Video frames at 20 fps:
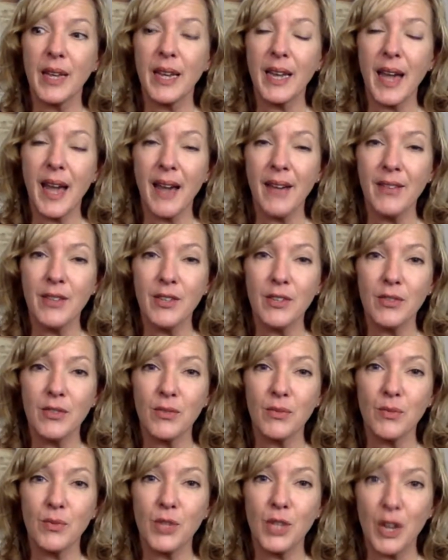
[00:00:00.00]
like I haven't
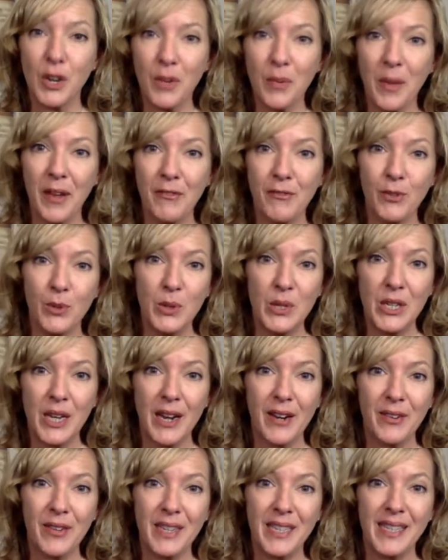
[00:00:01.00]
shared my food
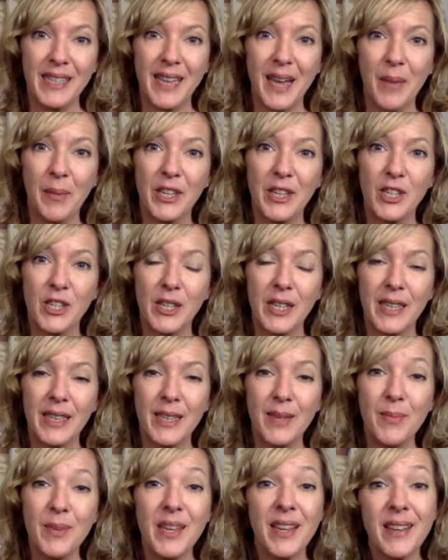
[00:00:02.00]
diaries that much
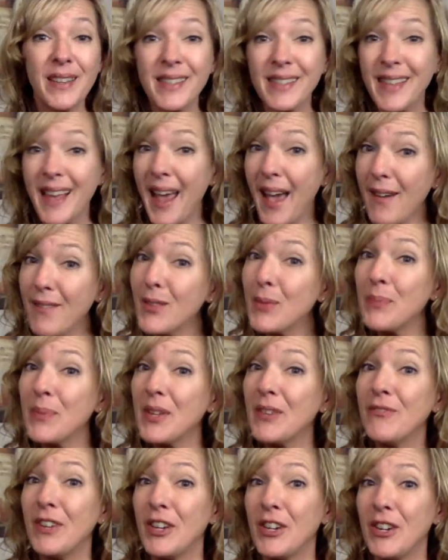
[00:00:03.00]
lately because they
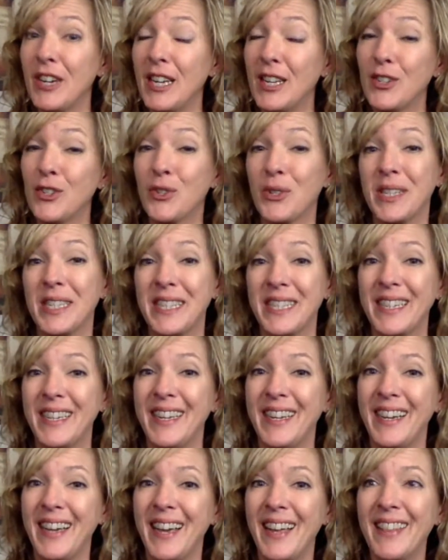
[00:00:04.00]
haven't been very
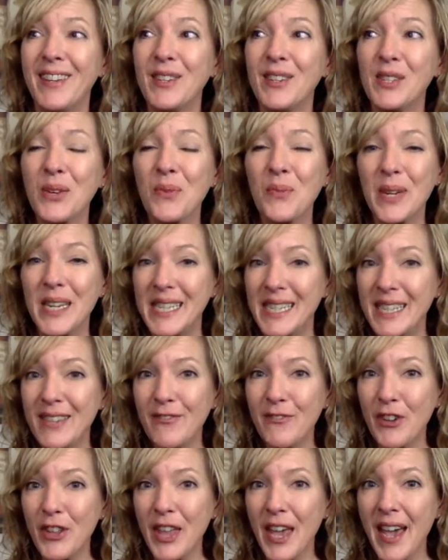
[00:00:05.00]
interesting. And there's a
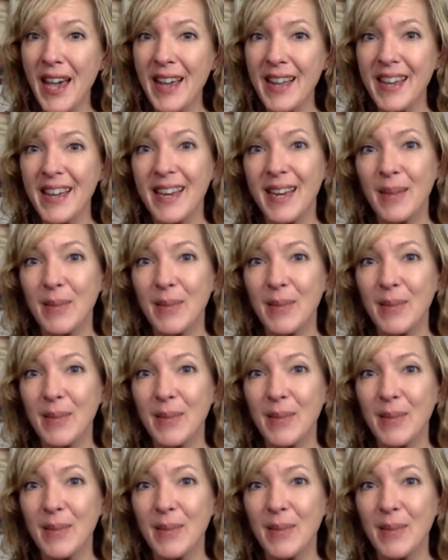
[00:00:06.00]
reason for that.